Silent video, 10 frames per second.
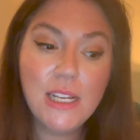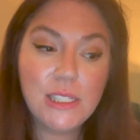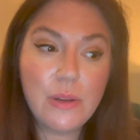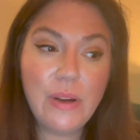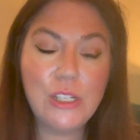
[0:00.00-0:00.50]

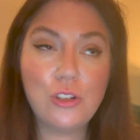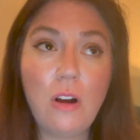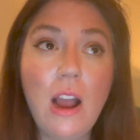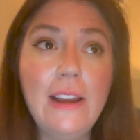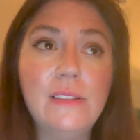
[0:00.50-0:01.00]
So it
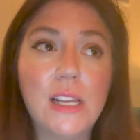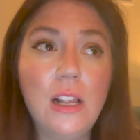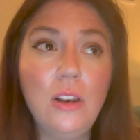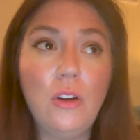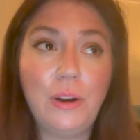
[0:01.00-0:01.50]
drives a
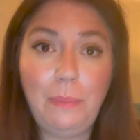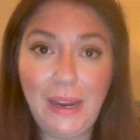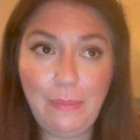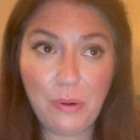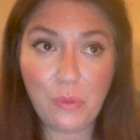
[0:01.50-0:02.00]
lot of
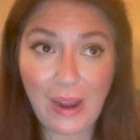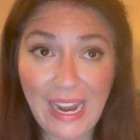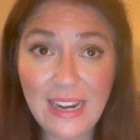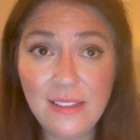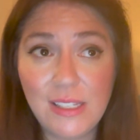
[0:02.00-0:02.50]
people
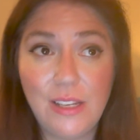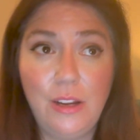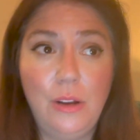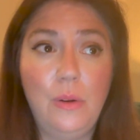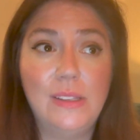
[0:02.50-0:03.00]

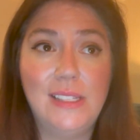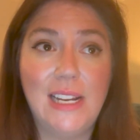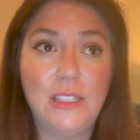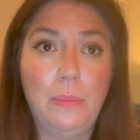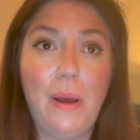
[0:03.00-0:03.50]
into
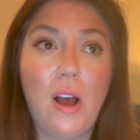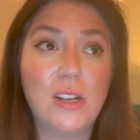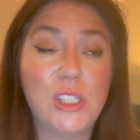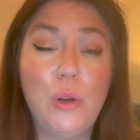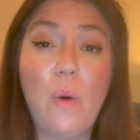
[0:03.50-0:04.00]
Center
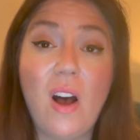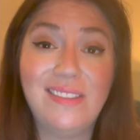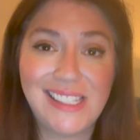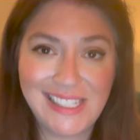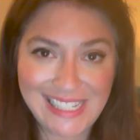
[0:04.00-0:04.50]
Parcs who
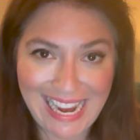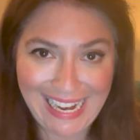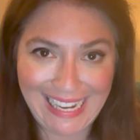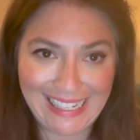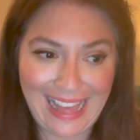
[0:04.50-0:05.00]
aren't
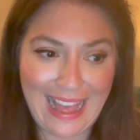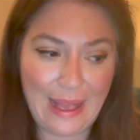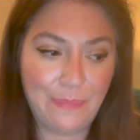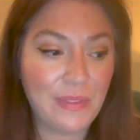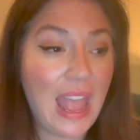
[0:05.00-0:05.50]
staying there.